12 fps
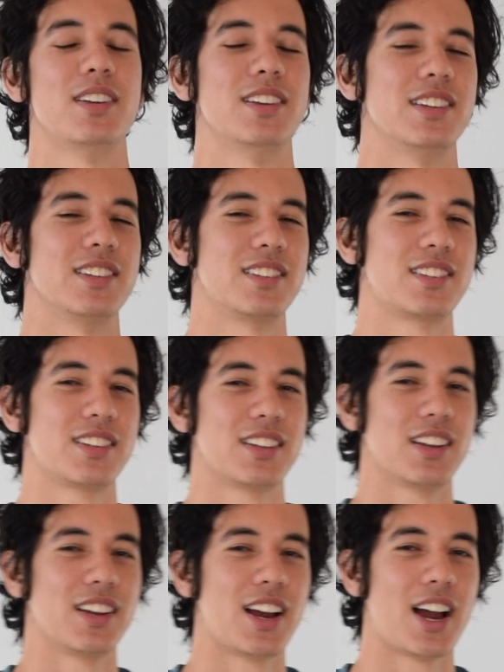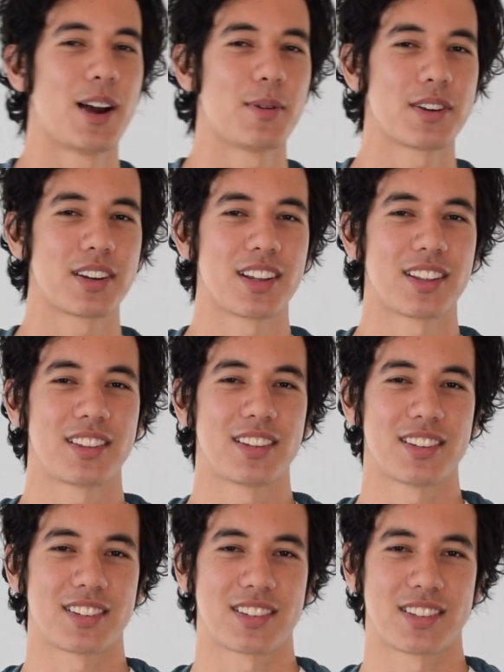is I would get
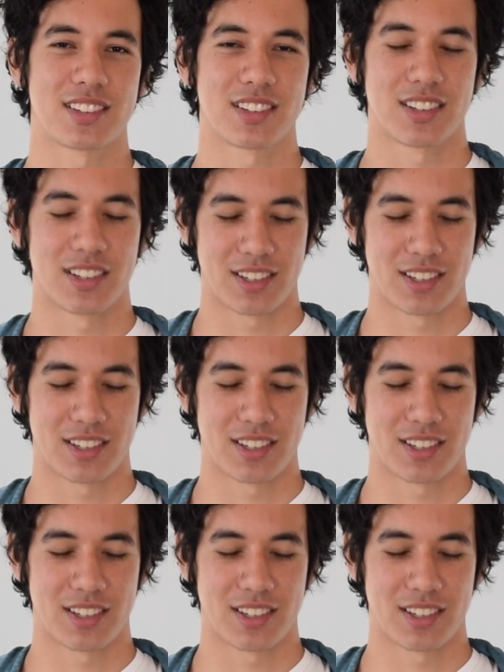this,